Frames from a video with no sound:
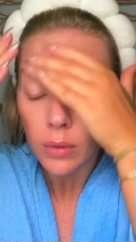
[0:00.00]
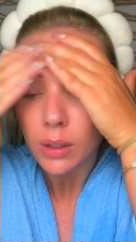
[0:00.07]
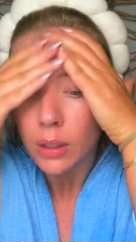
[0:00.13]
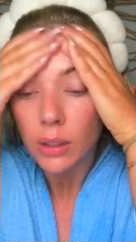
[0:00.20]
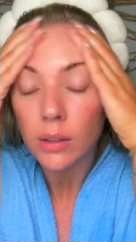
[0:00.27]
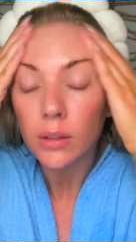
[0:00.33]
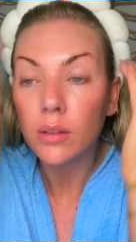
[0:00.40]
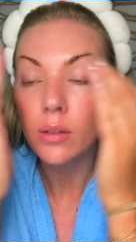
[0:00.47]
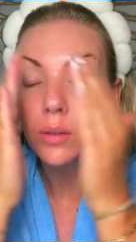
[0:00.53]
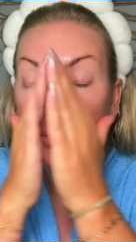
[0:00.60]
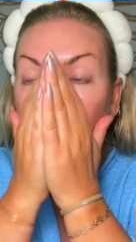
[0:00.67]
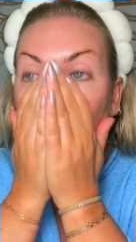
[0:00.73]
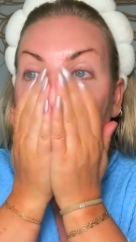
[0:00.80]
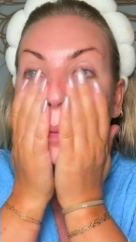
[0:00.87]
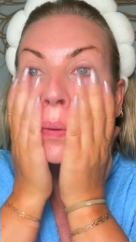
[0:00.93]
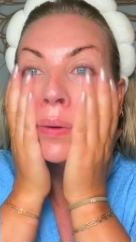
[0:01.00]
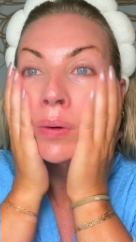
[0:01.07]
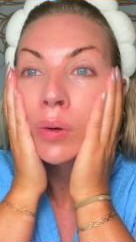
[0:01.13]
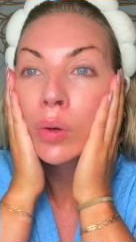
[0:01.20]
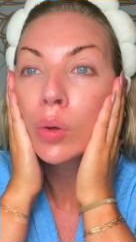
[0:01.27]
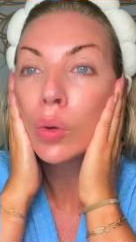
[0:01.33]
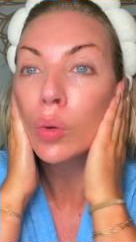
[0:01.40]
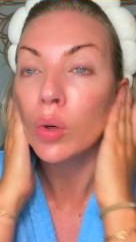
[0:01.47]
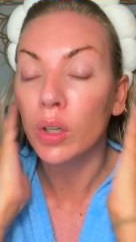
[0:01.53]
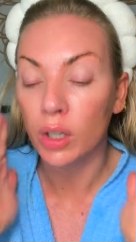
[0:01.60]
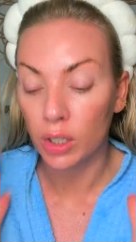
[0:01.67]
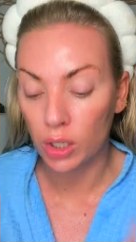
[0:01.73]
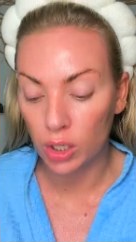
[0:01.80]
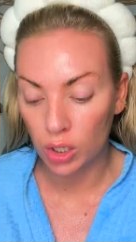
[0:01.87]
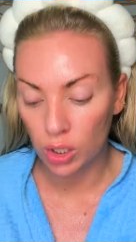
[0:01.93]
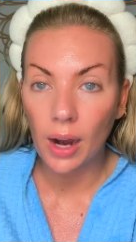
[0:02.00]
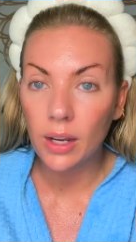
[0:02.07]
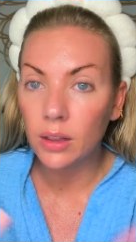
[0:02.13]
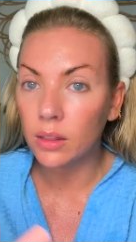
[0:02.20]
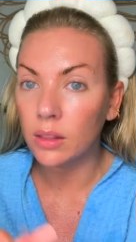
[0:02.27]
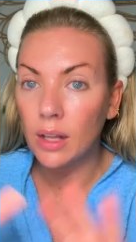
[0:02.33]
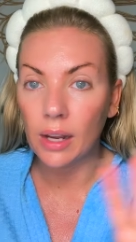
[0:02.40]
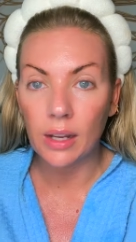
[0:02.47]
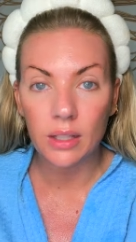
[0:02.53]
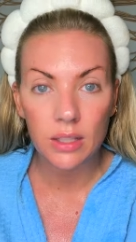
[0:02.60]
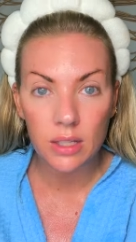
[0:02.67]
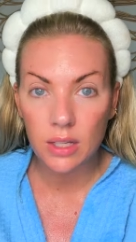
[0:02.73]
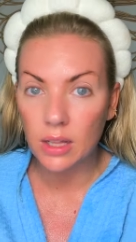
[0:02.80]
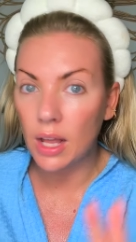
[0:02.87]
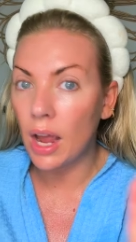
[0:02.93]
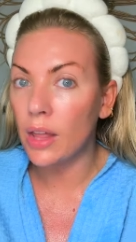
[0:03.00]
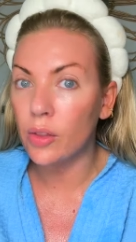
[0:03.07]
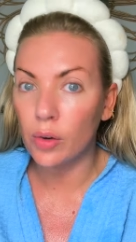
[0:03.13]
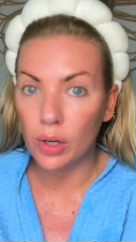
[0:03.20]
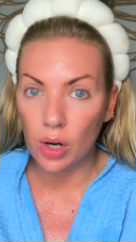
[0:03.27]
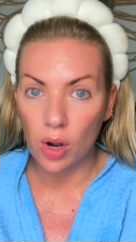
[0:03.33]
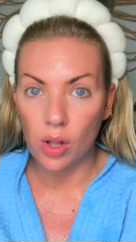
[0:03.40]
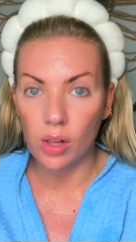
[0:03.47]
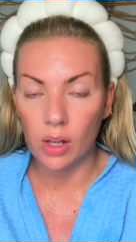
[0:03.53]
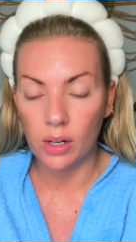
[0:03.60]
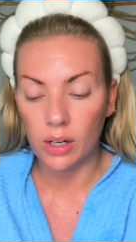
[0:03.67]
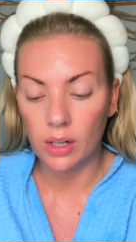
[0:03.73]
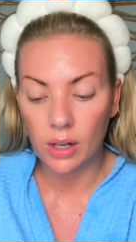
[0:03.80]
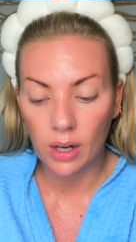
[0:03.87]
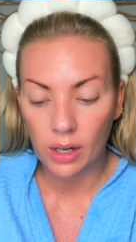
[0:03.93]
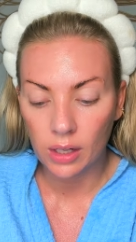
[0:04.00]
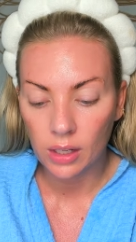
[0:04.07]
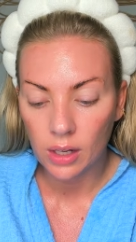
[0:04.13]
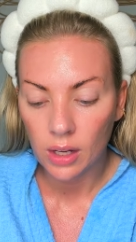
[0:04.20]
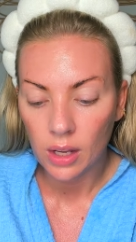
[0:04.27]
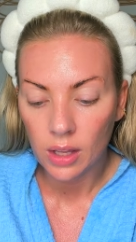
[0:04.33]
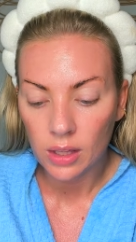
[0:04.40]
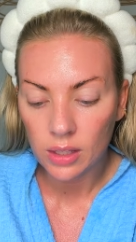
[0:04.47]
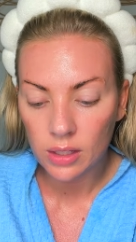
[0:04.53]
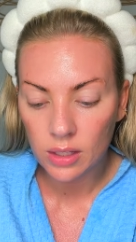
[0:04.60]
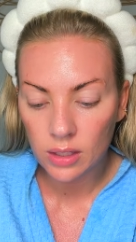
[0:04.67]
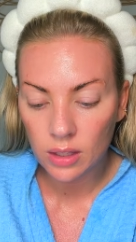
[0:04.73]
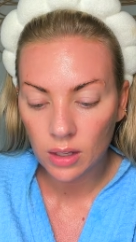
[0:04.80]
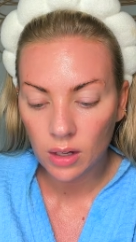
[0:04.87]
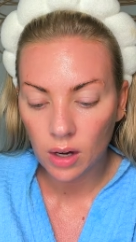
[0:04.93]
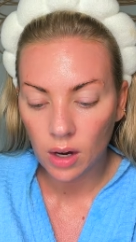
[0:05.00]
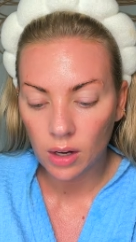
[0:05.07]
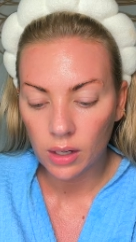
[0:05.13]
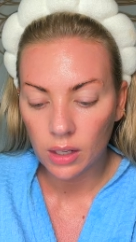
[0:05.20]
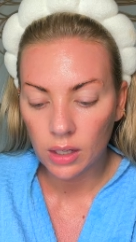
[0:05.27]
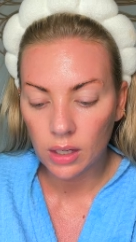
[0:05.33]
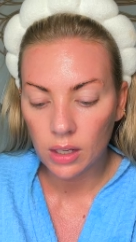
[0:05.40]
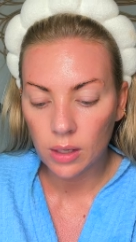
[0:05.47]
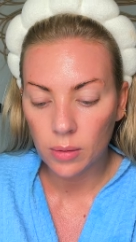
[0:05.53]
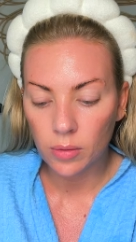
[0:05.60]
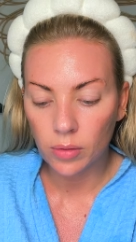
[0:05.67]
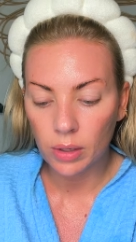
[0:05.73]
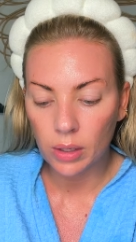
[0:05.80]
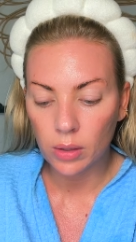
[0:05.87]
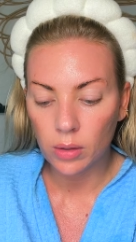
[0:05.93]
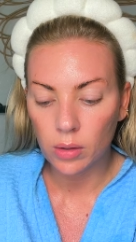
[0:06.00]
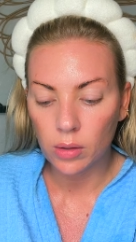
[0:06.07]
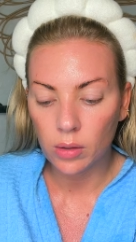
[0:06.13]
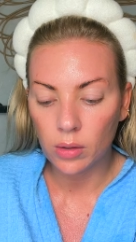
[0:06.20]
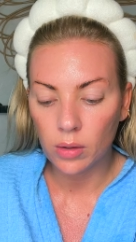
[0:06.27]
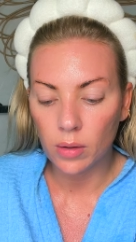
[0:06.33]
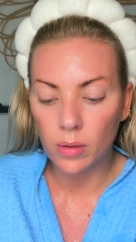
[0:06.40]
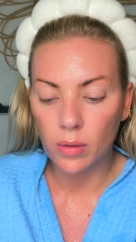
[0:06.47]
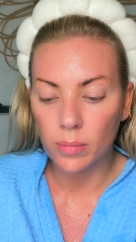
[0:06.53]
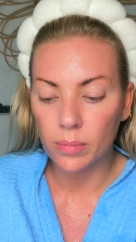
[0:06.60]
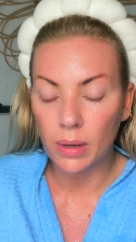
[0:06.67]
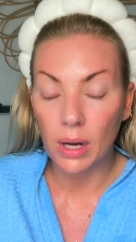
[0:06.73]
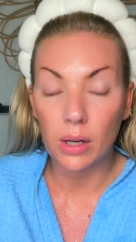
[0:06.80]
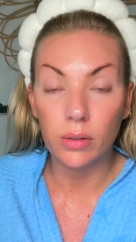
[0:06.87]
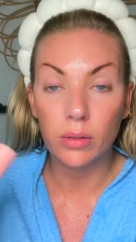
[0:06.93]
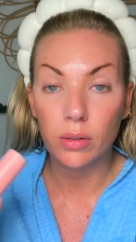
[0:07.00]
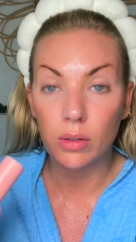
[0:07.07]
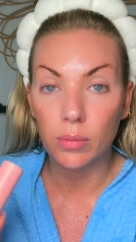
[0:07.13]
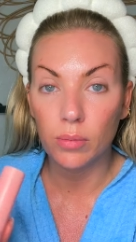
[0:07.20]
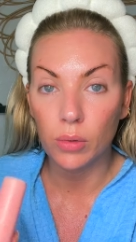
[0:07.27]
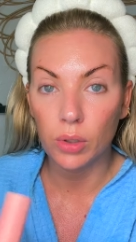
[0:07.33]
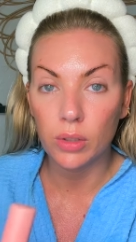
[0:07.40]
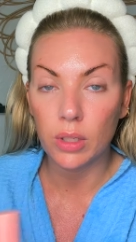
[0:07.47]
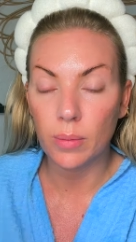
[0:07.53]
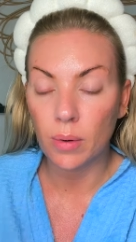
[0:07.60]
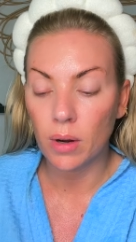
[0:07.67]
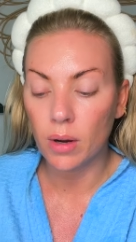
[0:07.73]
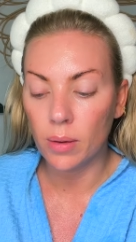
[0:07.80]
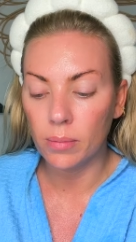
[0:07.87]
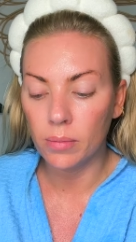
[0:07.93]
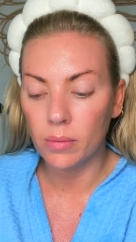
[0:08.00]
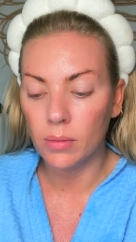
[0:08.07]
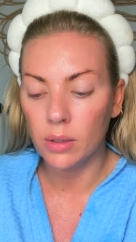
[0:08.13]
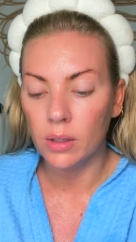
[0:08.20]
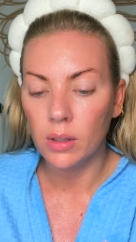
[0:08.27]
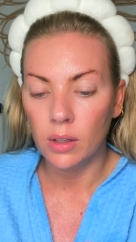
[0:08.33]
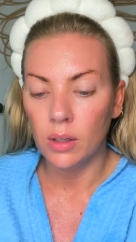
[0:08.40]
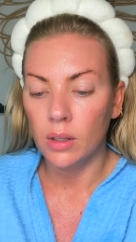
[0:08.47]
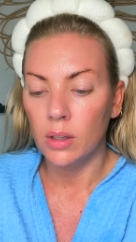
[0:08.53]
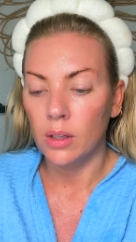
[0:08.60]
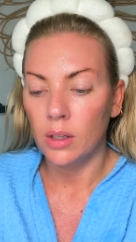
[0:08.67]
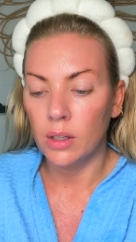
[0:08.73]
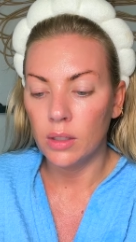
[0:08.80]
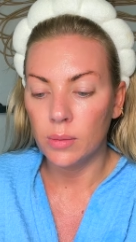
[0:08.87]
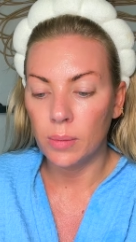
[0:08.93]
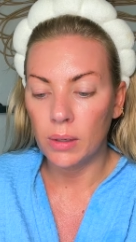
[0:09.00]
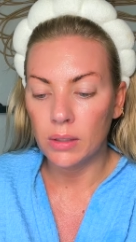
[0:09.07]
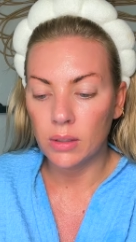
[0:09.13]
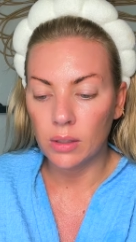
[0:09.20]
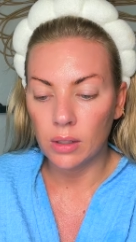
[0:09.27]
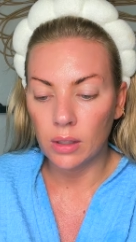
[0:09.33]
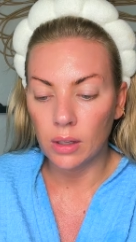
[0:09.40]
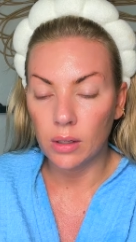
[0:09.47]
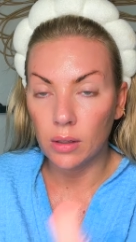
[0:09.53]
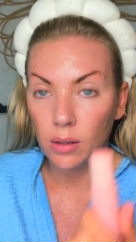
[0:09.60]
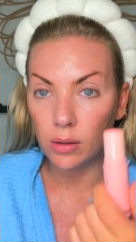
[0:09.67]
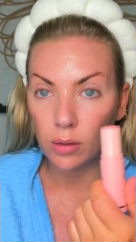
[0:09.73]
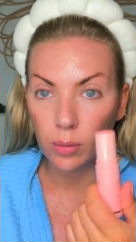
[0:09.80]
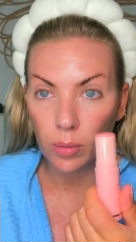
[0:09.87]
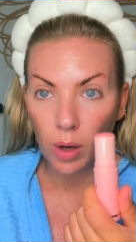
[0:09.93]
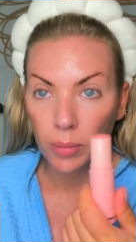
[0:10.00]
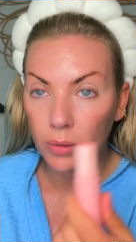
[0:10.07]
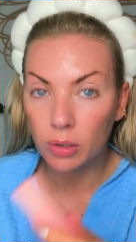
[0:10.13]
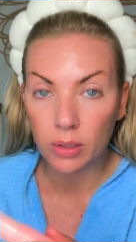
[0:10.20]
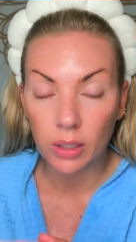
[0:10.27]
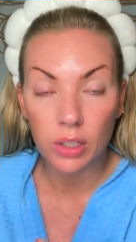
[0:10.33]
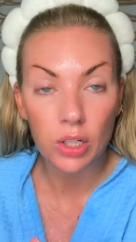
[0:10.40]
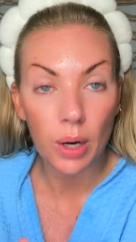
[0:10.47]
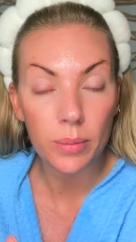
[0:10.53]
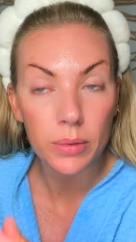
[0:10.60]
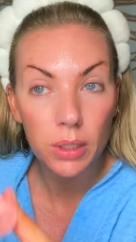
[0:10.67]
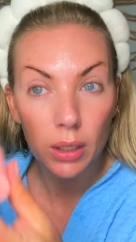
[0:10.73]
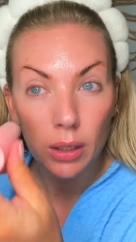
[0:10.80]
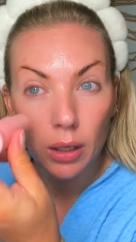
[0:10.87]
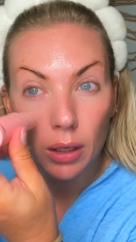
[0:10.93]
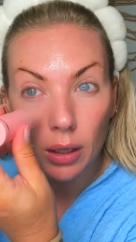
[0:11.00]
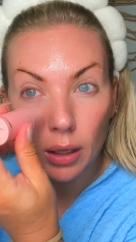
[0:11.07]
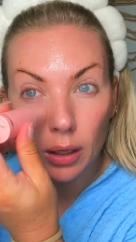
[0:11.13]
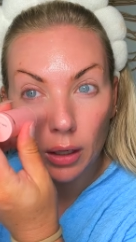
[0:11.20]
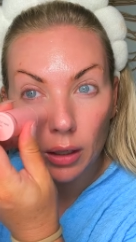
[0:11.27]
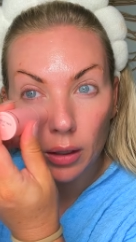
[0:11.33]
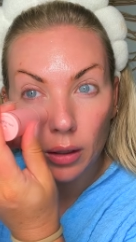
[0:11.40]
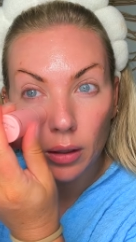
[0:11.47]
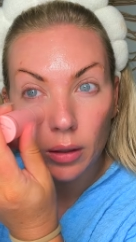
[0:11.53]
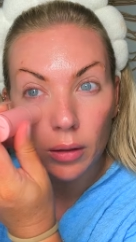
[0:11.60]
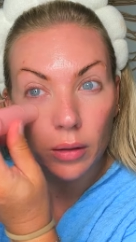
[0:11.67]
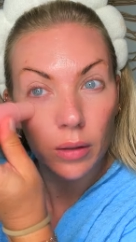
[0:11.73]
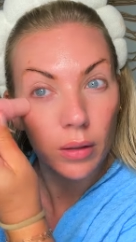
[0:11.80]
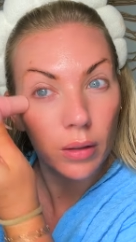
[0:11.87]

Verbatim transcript: It's gorge. I like slather it all on at night. This is the Kahi Wrinkle Bounce Multi-Balm. It's basically like a little balm, looks like a chapstick. And I go